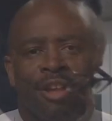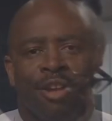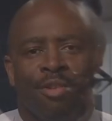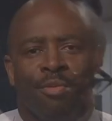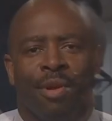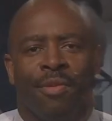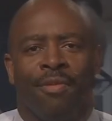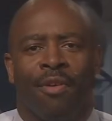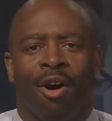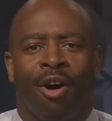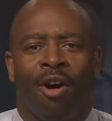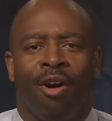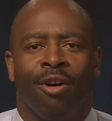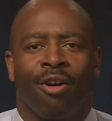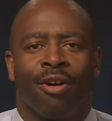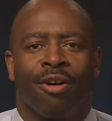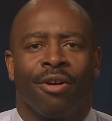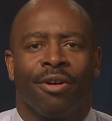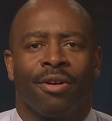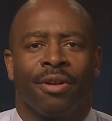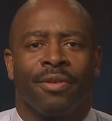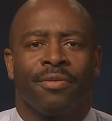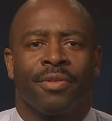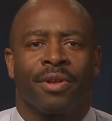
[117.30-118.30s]
We've all
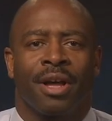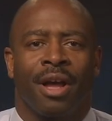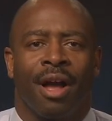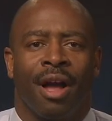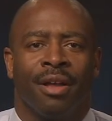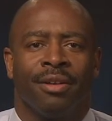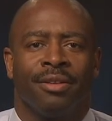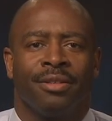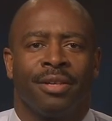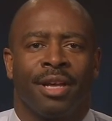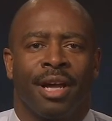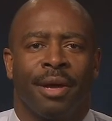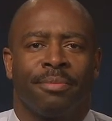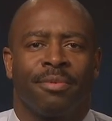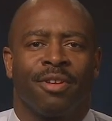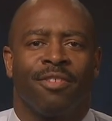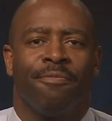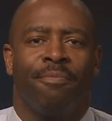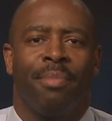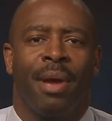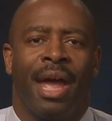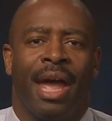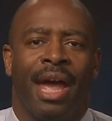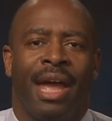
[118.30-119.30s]
heard of the concept
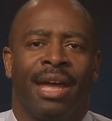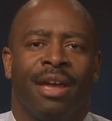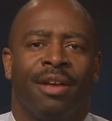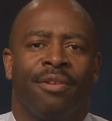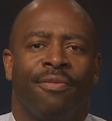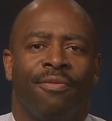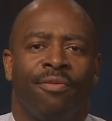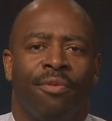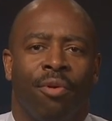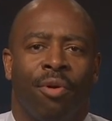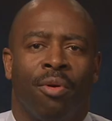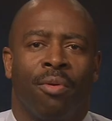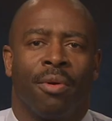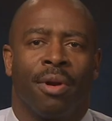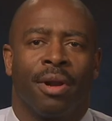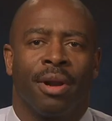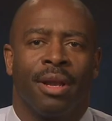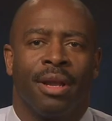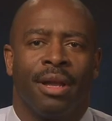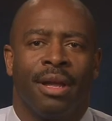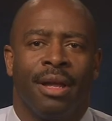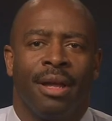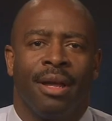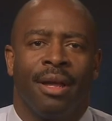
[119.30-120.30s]
of paying it forward.
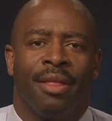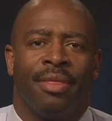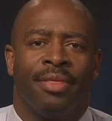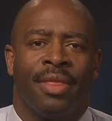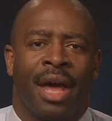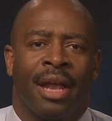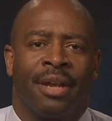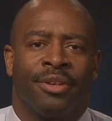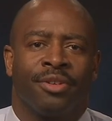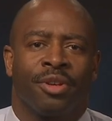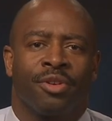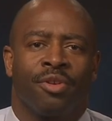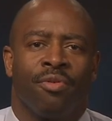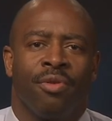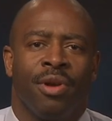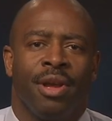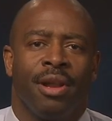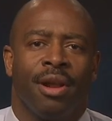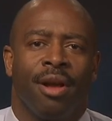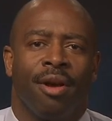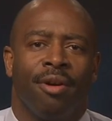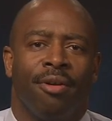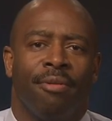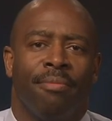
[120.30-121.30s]
That is a
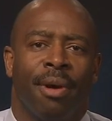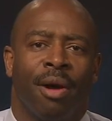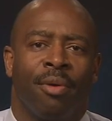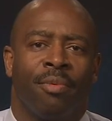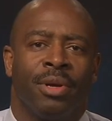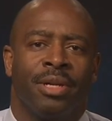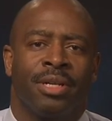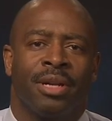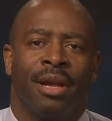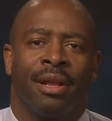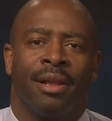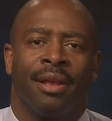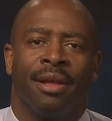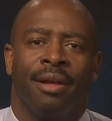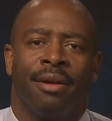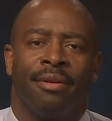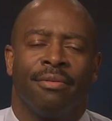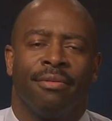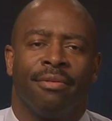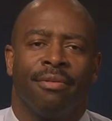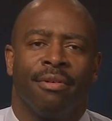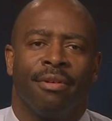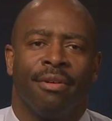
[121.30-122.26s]
credo by which I live.